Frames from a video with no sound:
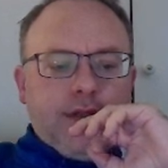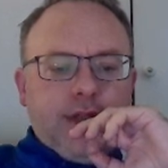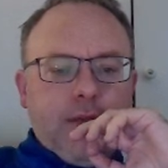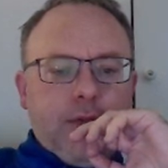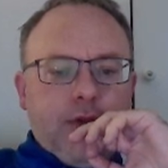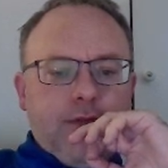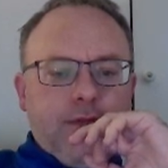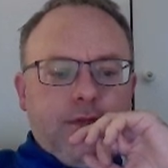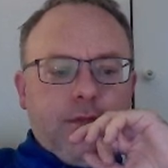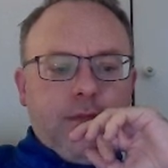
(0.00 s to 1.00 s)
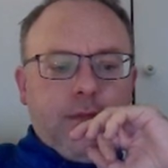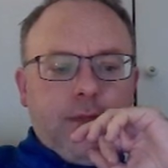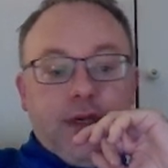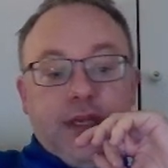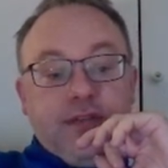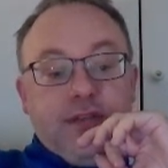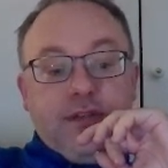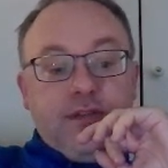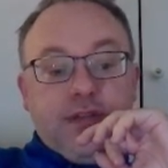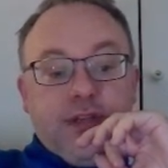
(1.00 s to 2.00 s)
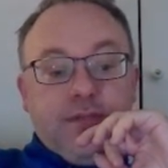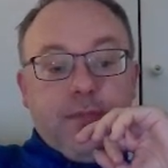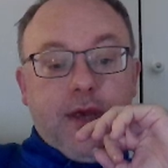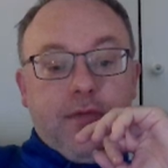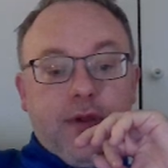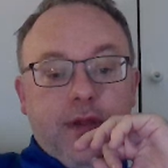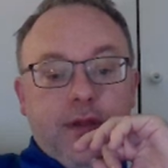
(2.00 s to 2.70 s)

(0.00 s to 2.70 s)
that move, but I guess he just takes back, right?